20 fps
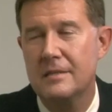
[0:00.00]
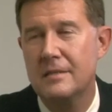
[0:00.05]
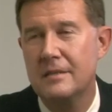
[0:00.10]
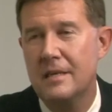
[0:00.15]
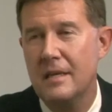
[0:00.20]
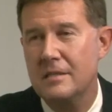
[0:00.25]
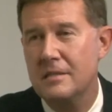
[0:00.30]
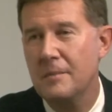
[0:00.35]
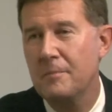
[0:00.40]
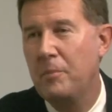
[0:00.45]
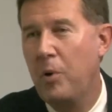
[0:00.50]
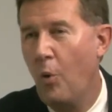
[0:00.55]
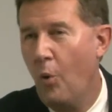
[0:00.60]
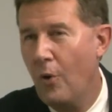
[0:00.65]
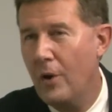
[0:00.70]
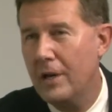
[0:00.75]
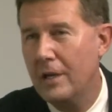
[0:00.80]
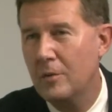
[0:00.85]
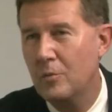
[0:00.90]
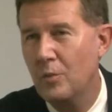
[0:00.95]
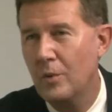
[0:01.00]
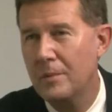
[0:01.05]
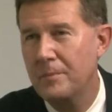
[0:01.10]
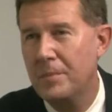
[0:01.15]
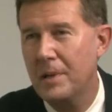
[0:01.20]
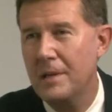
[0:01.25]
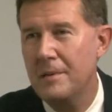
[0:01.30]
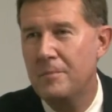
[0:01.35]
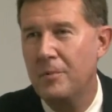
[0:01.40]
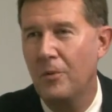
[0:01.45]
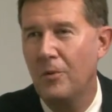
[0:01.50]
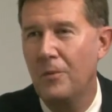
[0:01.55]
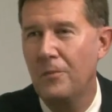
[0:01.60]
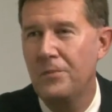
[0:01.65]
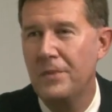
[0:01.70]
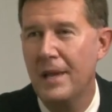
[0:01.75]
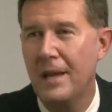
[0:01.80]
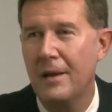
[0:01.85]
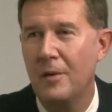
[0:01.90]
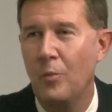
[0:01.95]
disappointing when
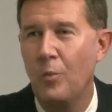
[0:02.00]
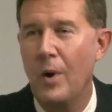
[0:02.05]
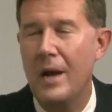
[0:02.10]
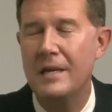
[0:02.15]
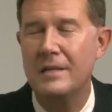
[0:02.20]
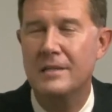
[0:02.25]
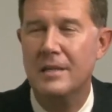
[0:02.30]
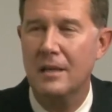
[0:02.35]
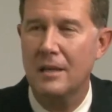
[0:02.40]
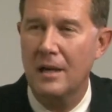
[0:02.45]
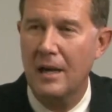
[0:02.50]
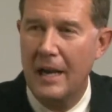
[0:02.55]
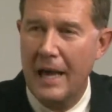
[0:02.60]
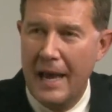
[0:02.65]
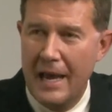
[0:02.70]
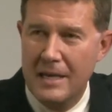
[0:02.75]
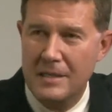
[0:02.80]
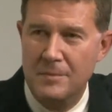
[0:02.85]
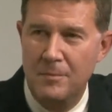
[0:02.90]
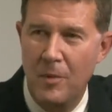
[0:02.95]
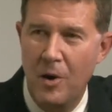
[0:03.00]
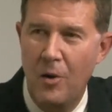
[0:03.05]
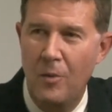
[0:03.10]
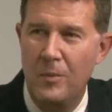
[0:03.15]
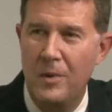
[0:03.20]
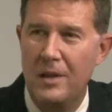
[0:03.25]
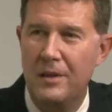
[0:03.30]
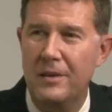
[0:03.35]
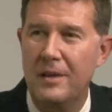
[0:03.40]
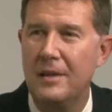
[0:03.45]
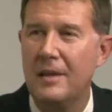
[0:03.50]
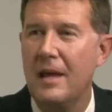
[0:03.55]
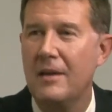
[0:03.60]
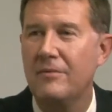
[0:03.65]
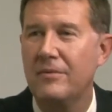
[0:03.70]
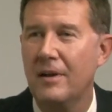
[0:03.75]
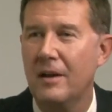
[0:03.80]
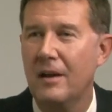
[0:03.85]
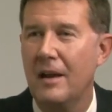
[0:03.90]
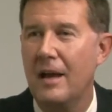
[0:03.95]
people wait till the last moment and then they
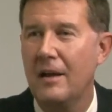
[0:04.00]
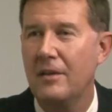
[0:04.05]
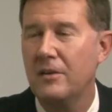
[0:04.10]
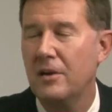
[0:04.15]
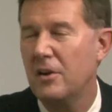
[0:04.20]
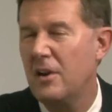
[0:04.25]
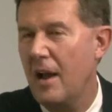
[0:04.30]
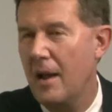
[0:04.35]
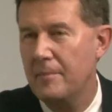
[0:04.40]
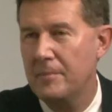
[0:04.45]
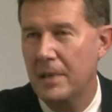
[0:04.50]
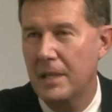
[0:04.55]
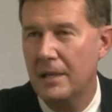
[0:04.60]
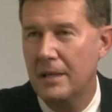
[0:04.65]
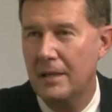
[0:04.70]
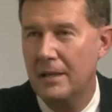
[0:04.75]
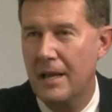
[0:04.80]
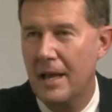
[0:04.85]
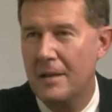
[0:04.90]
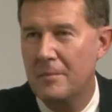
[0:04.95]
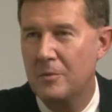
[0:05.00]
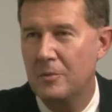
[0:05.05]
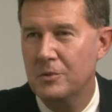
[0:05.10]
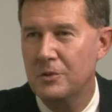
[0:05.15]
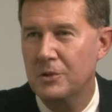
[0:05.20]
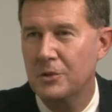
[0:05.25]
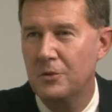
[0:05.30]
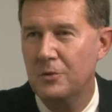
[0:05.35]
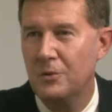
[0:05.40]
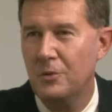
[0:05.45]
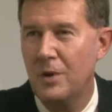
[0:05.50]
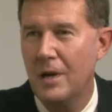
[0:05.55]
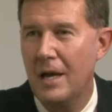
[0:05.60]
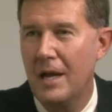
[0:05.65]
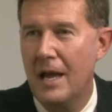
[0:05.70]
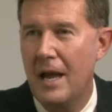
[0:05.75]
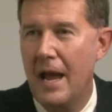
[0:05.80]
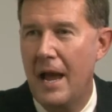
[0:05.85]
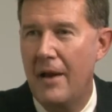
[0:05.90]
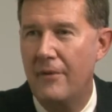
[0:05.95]
feel like they're not being able to
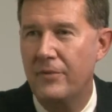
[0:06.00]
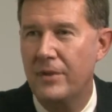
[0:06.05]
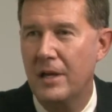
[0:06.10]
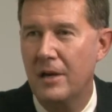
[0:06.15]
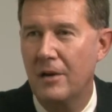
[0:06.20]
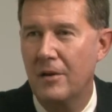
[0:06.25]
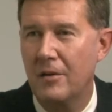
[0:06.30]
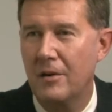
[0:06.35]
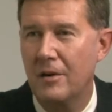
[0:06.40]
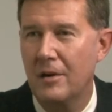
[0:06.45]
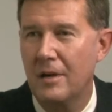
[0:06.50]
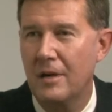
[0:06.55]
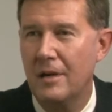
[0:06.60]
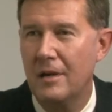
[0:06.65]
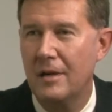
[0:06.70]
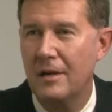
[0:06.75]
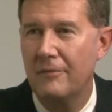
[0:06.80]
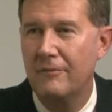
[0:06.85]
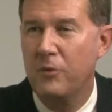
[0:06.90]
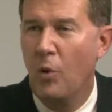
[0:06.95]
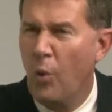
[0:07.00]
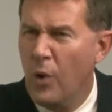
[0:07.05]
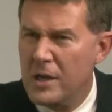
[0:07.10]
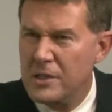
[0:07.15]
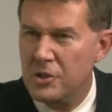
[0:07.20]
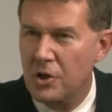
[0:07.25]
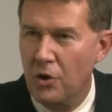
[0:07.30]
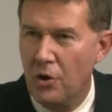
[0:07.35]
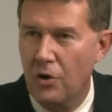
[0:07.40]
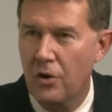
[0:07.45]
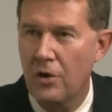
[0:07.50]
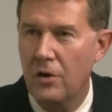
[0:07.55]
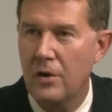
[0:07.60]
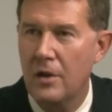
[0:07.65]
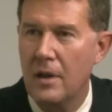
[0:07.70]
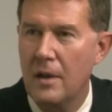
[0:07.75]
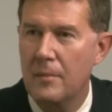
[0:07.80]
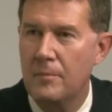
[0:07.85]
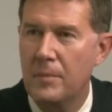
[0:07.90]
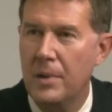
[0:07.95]
have their voice heard.
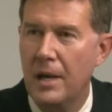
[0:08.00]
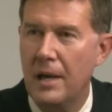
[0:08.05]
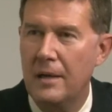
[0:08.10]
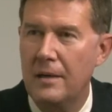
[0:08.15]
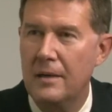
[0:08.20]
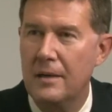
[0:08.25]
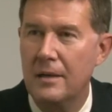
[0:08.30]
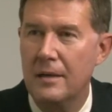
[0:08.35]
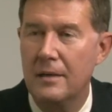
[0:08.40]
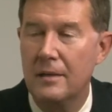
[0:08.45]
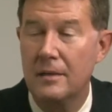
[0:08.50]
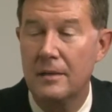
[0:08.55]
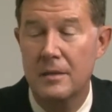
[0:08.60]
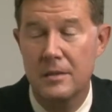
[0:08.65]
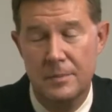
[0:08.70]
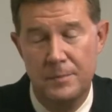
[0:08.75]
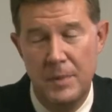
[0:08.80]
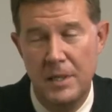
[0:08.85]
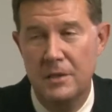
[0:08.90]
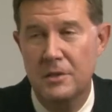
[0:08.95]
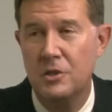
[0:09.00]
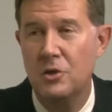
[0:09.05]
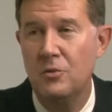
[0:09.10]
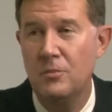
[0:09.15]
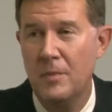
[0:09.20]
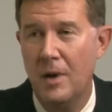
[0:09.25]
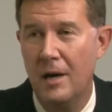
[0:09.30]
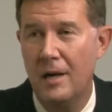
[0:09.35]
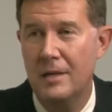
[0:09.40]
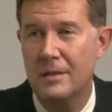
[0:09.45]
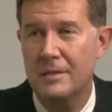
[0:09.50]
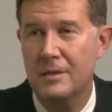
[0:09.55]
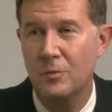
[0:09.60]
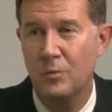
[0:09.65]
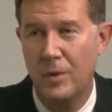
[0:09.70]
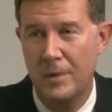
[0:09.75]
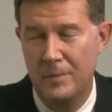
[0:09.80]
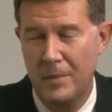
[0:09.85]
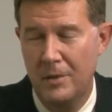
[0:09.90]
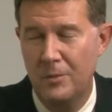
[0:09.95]
But there's been 2 months, and
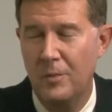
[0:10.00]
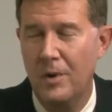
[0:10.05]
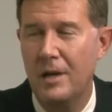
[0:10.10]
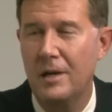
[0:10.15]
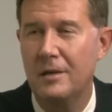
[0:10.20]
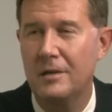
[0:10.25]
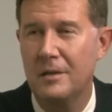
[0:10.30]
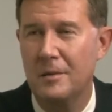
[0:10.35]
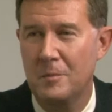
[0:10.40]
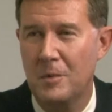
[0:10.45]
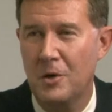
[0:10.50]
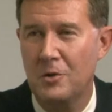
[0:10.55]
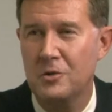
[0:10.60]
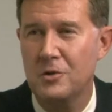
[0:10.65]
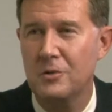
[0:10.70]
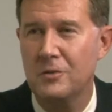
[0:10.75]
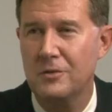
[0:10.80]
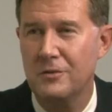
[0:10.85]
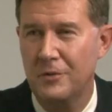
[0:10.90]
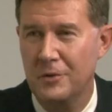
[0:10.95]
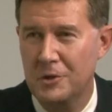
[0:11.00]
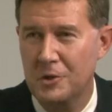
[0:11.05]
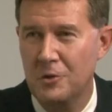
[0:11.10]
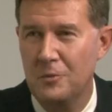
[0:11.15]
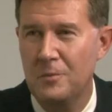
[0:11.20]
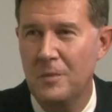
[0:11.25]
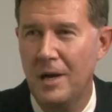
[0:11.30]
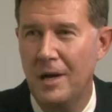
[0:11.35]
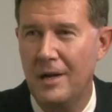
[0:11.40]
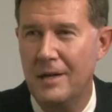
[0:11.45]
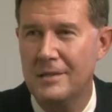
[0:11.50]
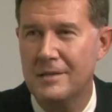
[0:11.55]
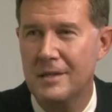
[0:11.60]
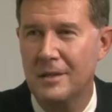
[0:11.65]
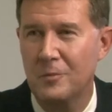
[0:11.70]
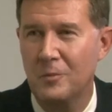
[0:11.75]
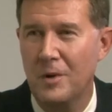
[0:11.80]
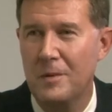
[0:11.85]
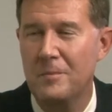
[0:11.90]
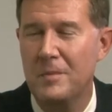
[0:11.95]
we've been running commercials for 2 months,
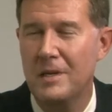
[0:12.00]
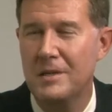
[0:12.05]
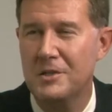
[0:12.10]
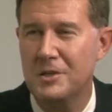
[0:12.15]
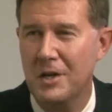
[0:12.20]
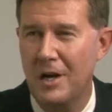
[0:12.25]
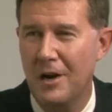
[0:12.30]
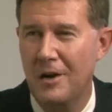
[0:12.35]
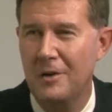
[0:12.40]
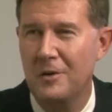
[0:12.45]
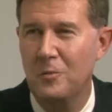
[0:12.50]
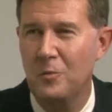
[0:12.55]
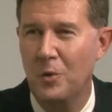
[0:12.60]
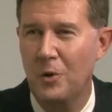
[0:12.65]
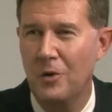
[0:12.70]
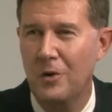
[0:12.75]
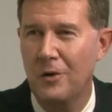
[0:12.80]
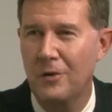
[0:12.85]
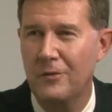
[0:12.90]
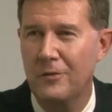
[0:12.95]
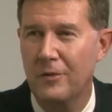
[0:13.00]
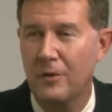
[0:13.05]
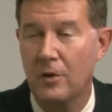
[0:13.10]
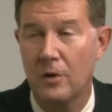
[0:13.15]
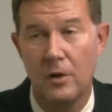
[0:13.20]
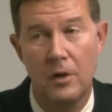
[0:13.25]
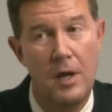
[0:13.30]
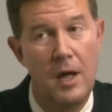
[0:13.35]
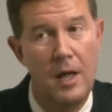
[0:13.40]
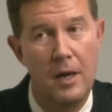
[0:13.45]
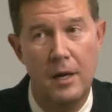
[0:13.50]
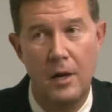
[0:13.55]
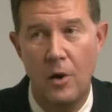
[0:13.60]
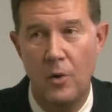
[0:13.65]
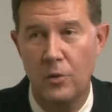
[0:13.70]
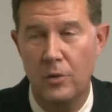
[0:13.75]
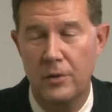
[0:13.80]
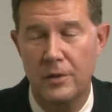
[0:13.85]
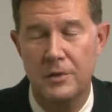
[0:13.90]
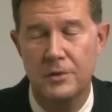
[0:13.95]
and we've been sharing the word for a lot
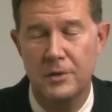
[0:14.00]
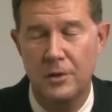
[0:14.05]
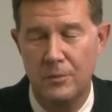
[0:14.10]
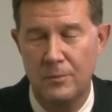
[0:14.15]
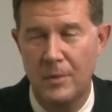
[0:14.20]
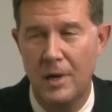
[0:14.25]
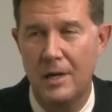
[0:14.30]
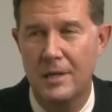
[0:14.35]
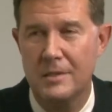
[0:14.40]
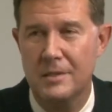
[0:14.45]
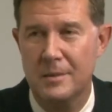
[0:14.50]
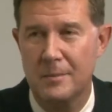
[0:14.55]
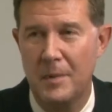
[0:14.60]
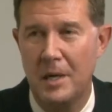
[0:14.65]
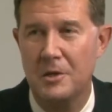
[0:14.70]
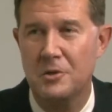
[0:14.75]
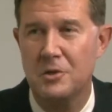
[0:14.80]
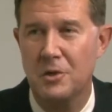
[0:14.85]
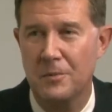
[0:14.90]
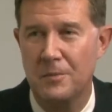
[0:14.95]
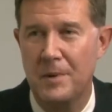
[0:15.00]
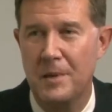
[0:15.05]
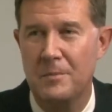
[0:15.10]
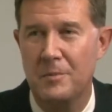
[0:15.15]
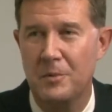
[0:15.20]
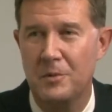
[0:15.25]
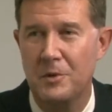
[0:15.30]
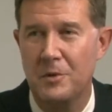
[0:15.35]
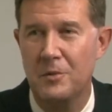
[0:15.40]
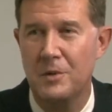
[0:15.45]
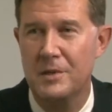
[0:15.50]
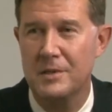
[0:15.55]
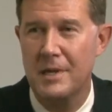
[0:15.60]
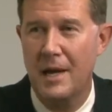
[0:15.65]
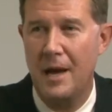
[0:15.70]
longer than 2 months to make sure people knew this